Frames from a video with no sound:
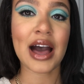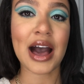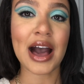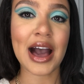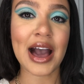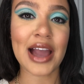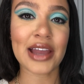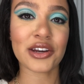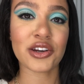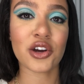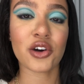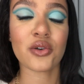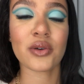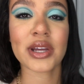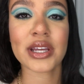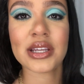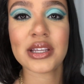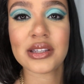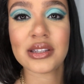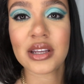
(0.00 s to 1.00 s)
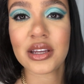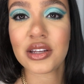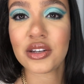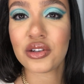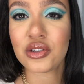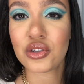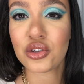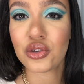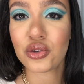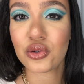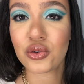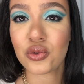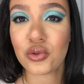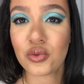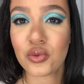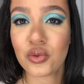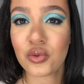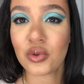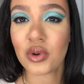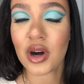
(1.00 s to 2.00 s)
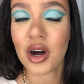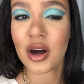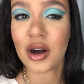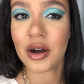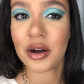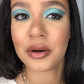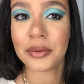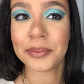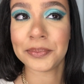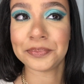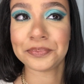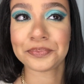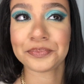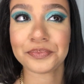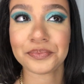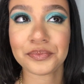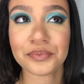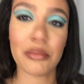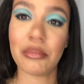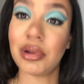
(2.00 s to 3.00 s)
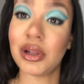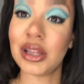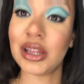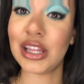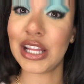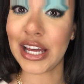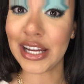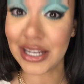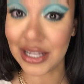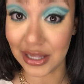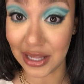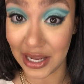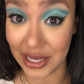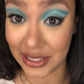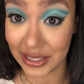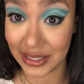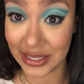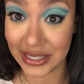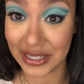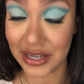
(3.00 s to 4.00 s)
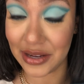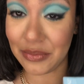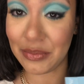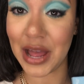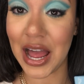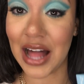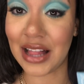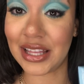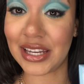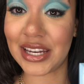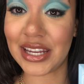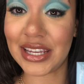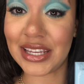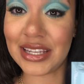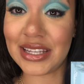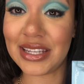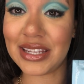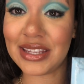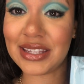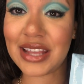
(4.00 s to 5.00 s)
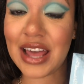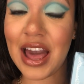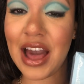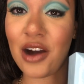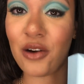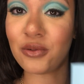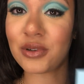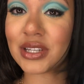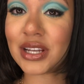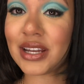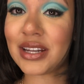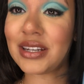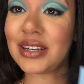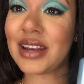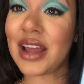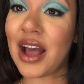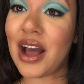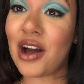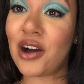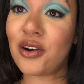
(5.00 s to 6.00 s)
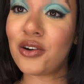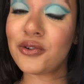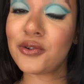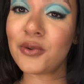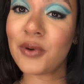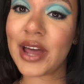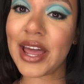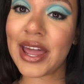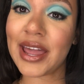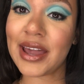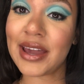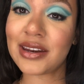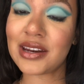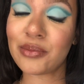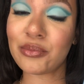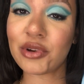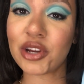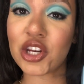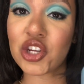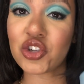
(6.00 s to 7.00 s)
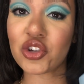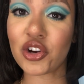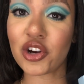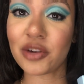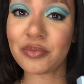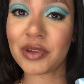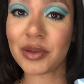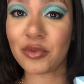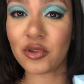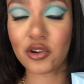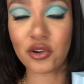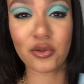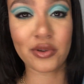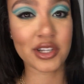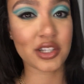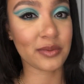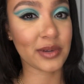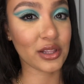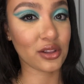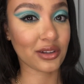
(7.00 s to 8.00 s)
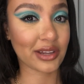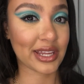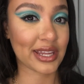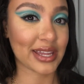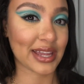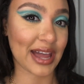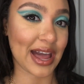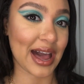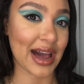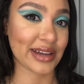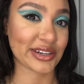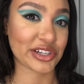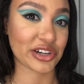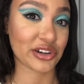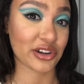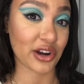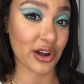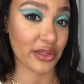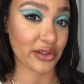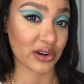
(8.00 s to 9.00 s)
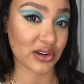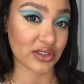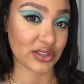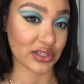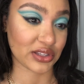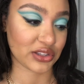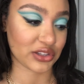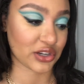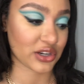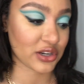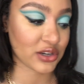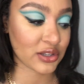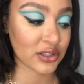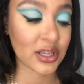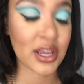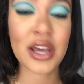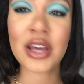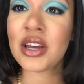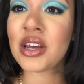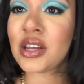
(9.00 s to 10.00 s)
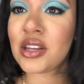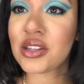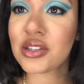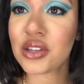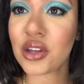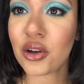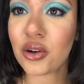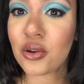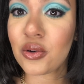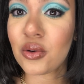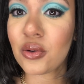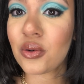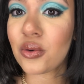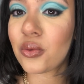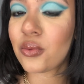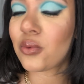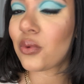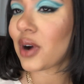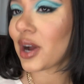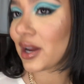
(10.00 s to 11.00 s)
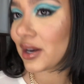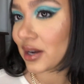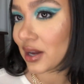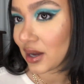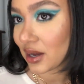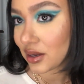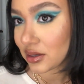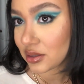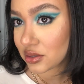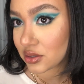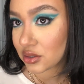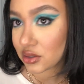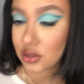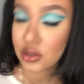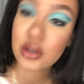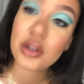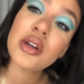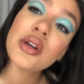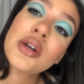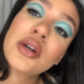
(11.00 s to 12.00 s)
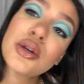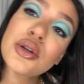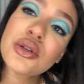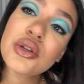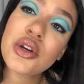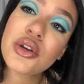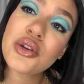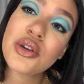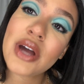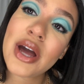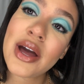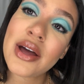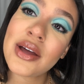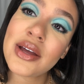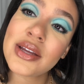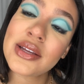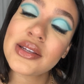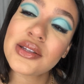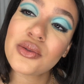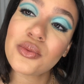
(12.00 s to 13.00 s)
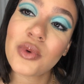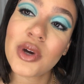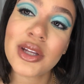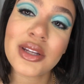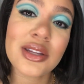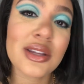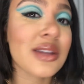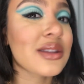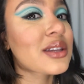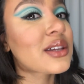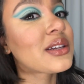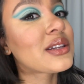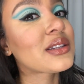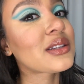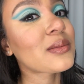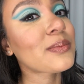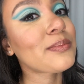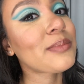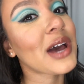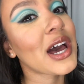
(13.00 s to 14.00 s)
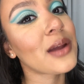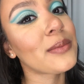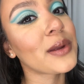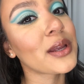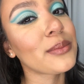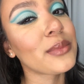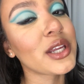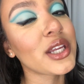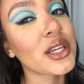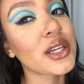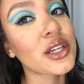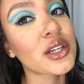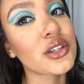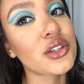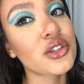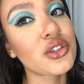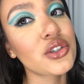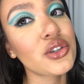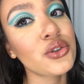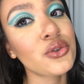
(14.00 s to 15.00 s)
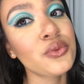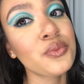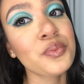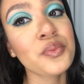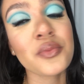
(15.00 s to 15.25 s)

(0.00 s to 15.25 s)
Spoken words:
I know his new Bloodlust palette is out now, and I'm pretty sure people are going to be looking at her other sisters. So why not show you guys what this bad baby could do?